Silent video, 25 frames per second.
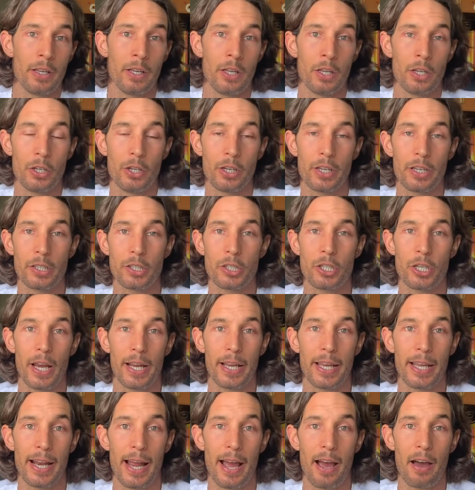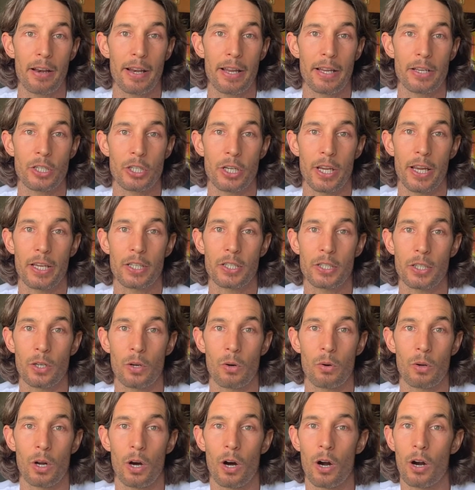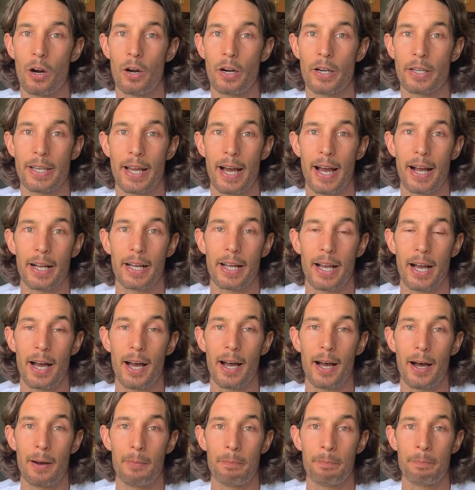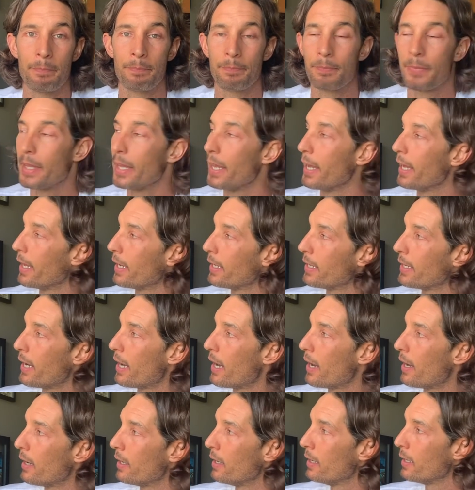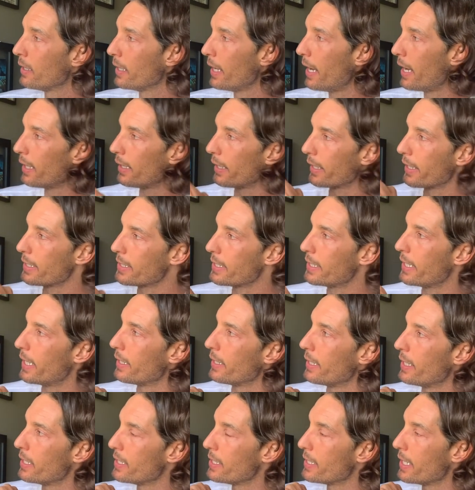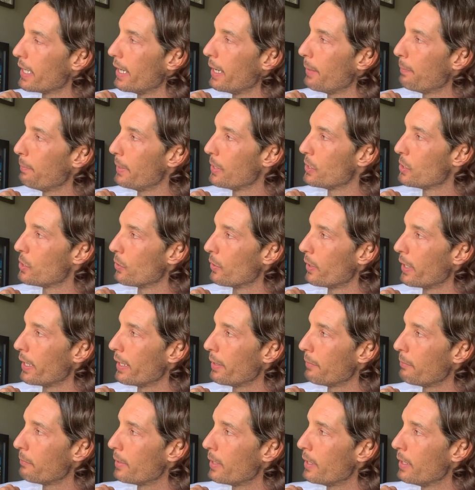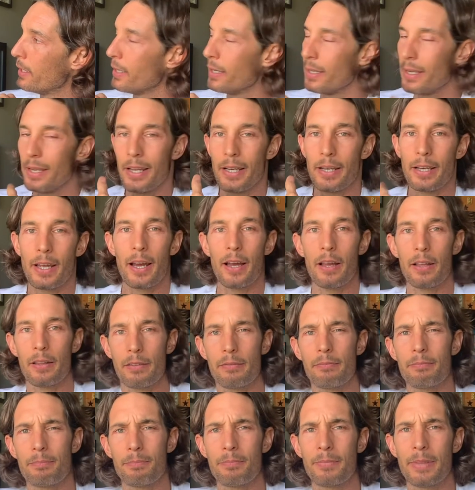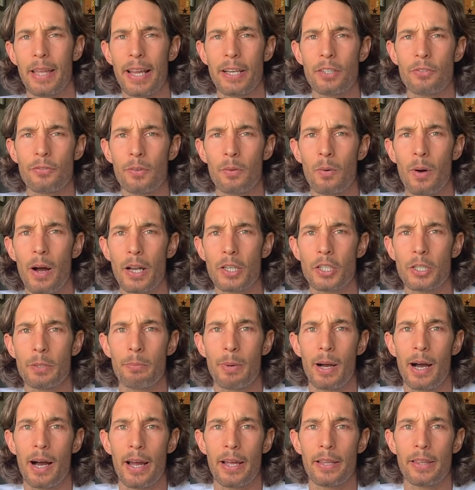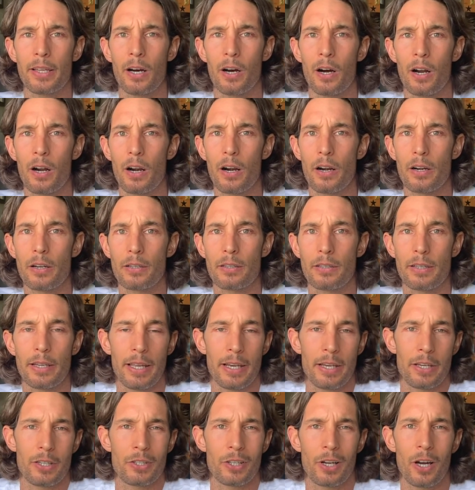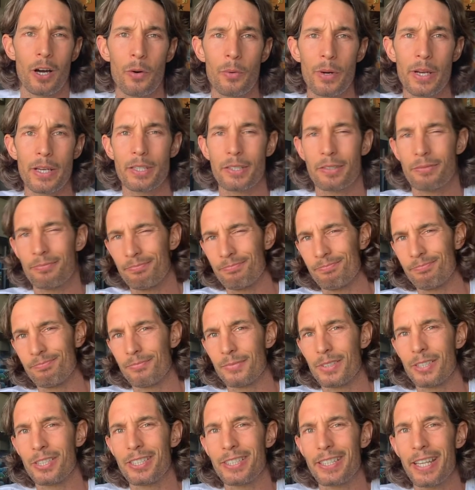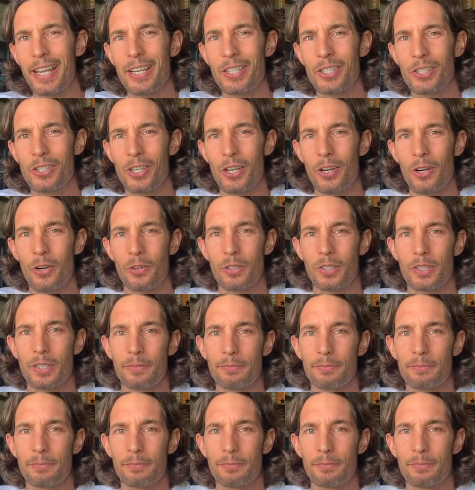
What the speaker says: you can check it out at jasonoldart.com. And like I said, this is A Hippie's Dream. And thanks for watching Behind the Art. And as always, stay stoked.